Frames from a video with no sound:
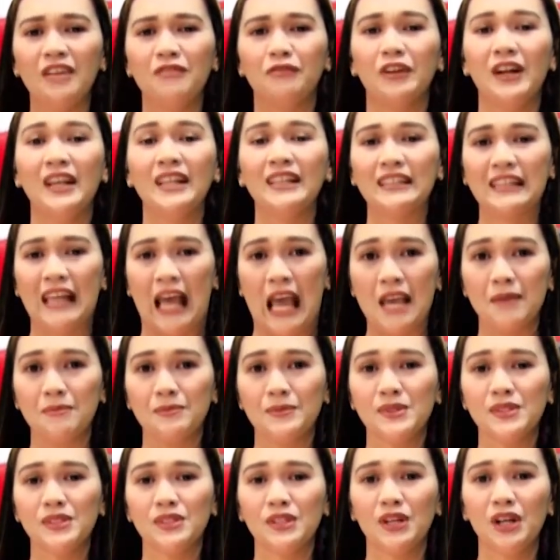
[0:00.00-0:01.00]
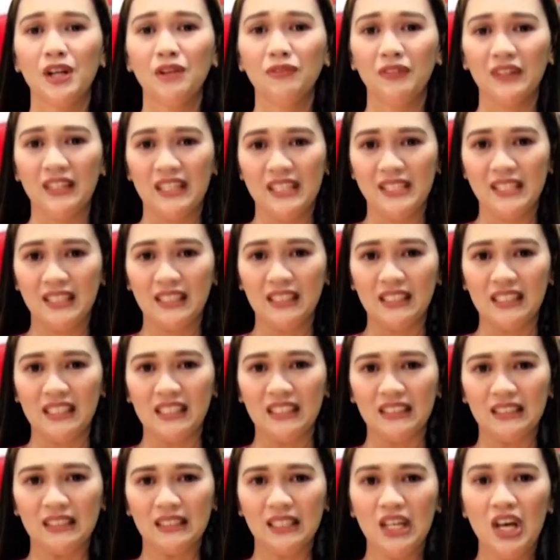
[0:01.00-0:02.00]
different types of
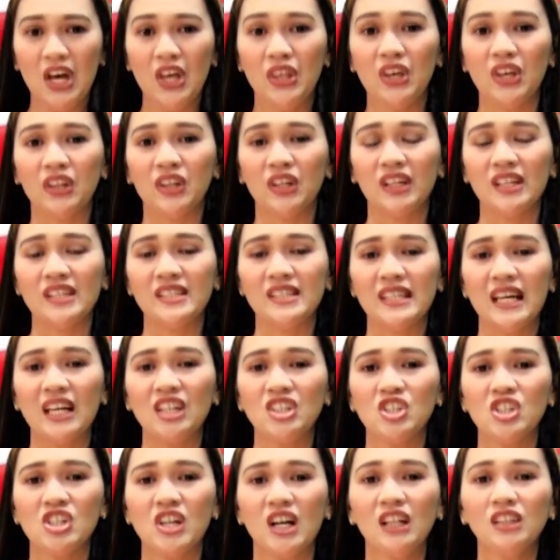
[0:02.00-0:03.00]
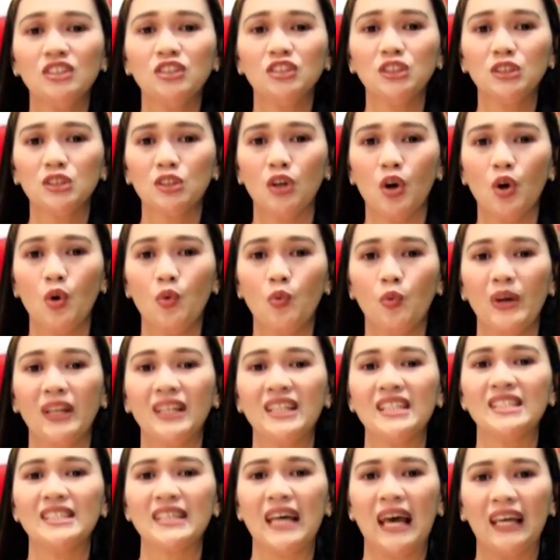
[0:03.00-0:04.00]
listening that are essential to know when
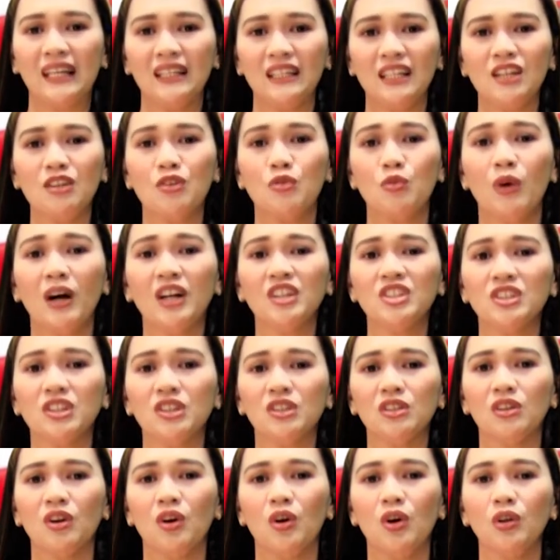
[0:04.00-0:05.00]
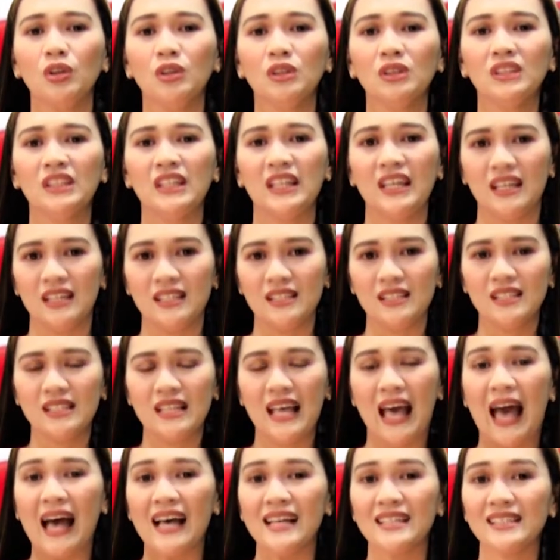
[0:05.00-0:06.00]
deciding what your goal is
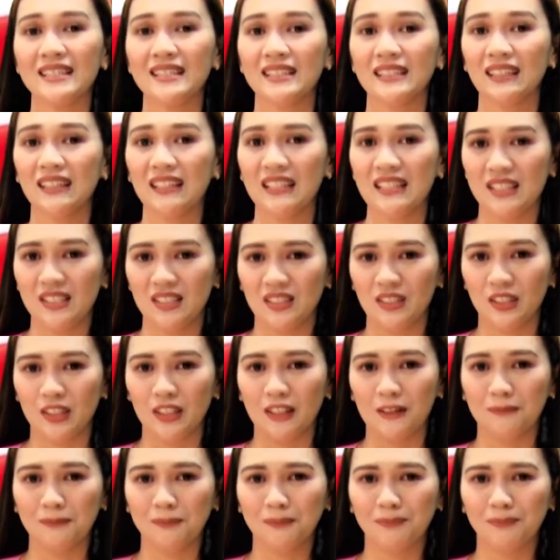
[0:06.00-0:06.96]
as the listener.